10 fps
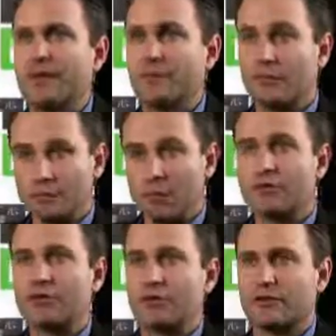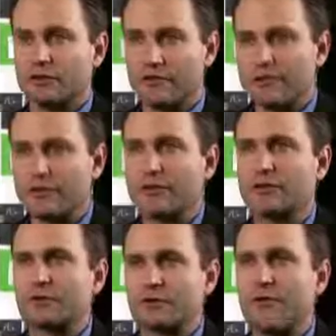But SmartTurn is the
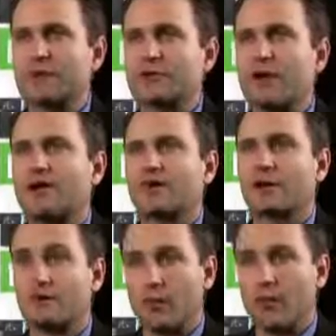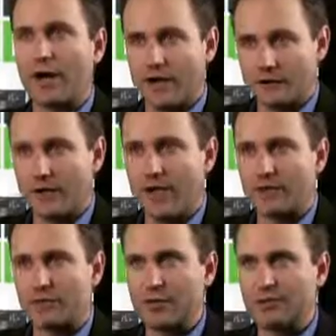first SaaS offering for warehouse
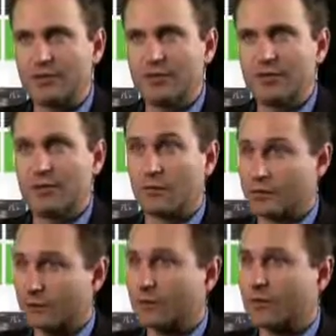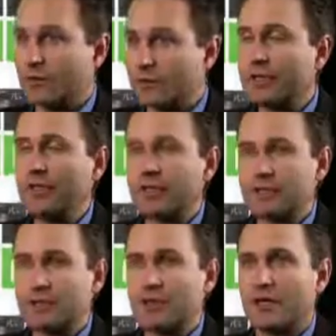management. And we're certainly the leader in that
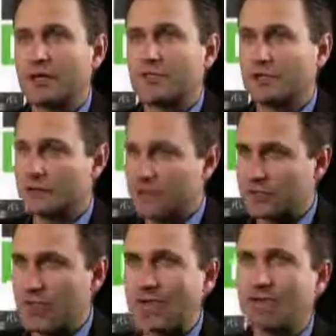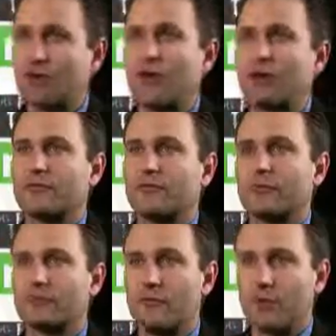space, a spectacular
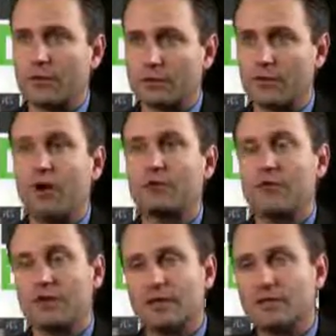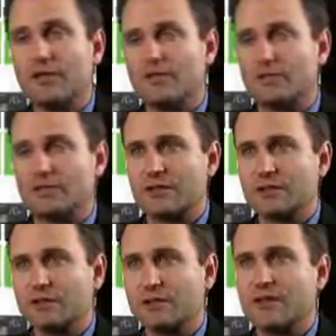offering for small to medium-sized
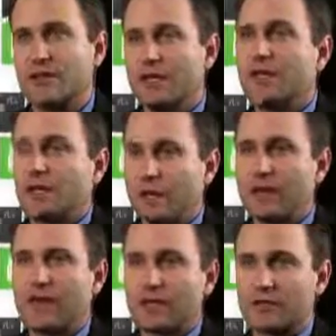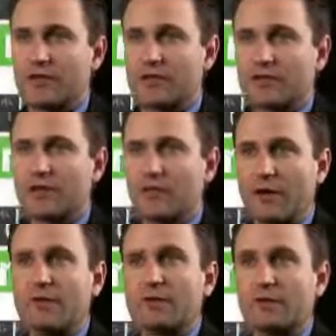businesses, and we think it's really going to
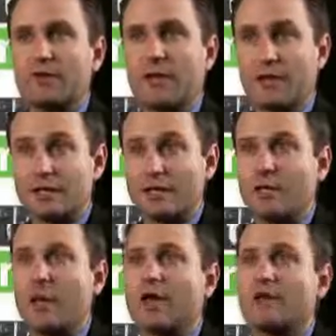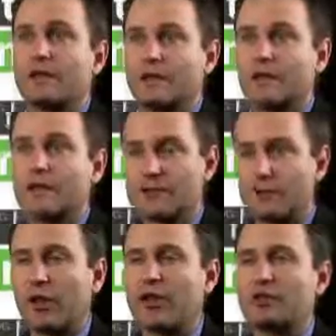revolutionize the way that
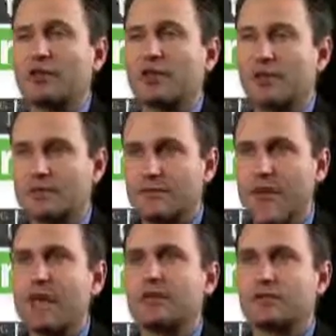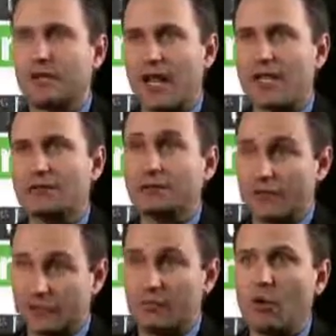supply chain is managed and handled in
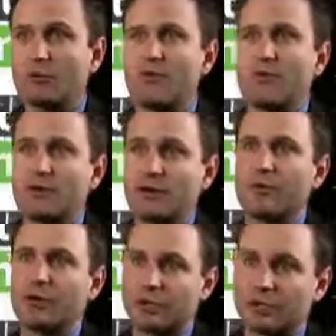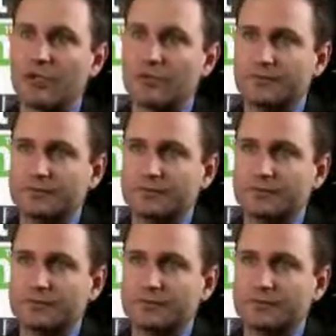the small to medium enterprise space.